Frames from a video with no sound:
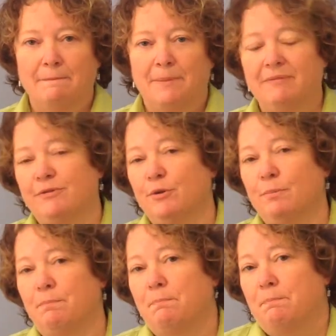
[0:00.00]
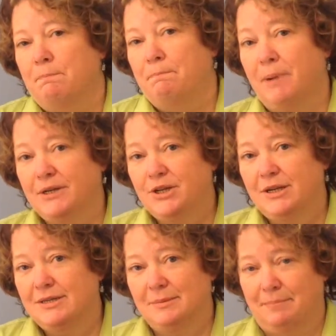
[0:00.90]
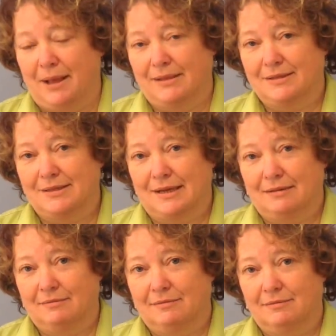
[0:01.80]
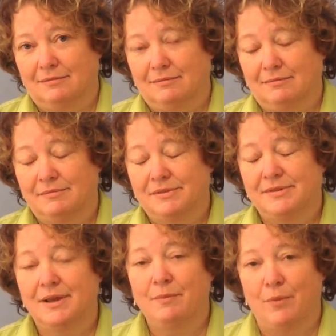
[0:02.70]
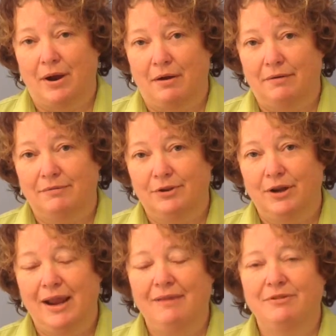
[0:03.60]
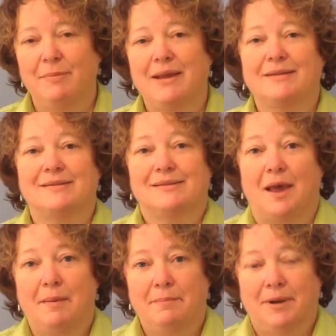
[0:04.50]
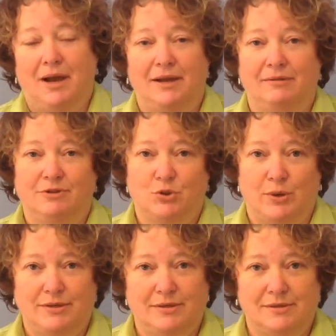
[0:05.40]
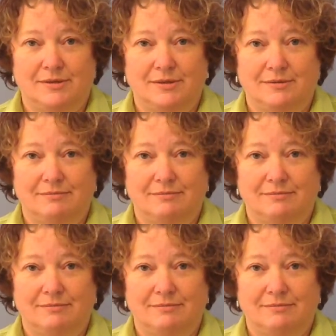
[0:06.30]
But if your budget isn't balancing, somewhere you're going to have to make some kind of choices.